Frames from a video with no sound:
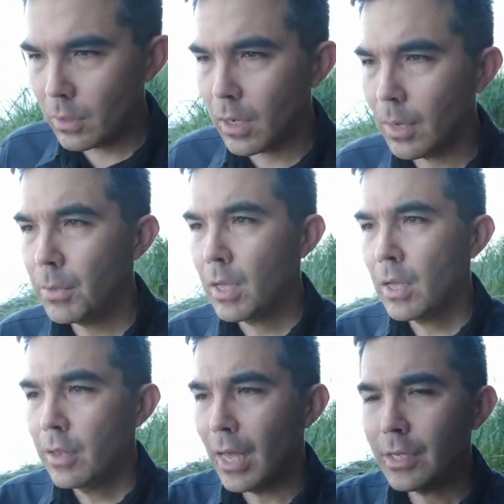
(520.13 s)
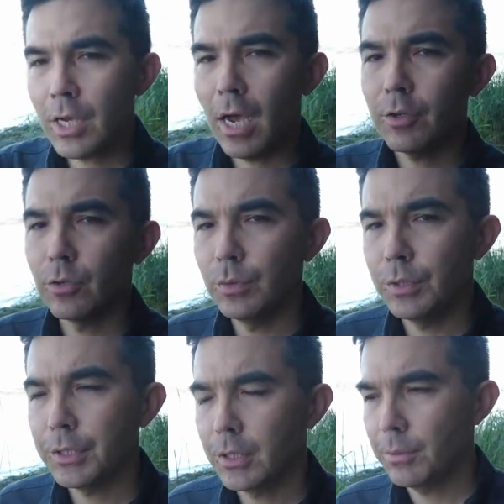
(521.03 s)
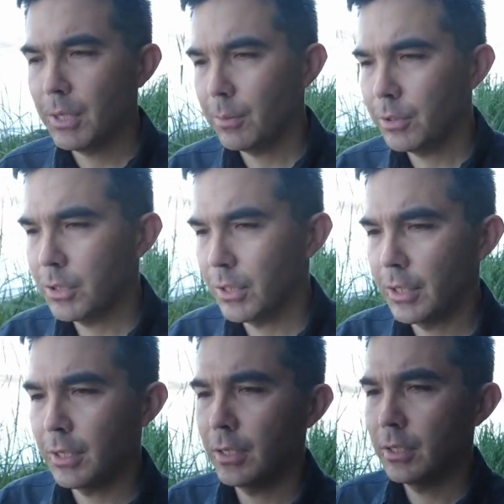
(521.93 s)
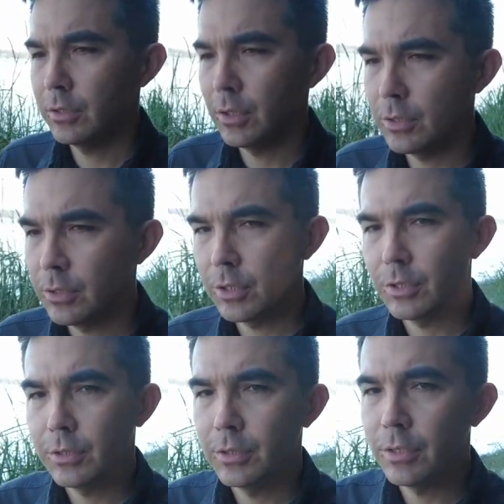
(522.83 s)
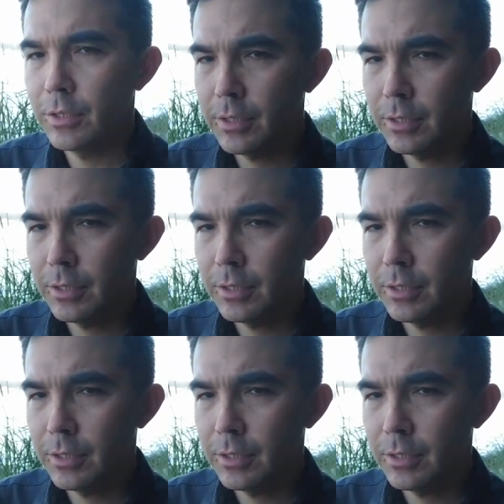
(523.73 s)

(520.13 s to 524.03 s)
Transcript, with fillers: Um, that's how you're really going to be able to, to, to, to,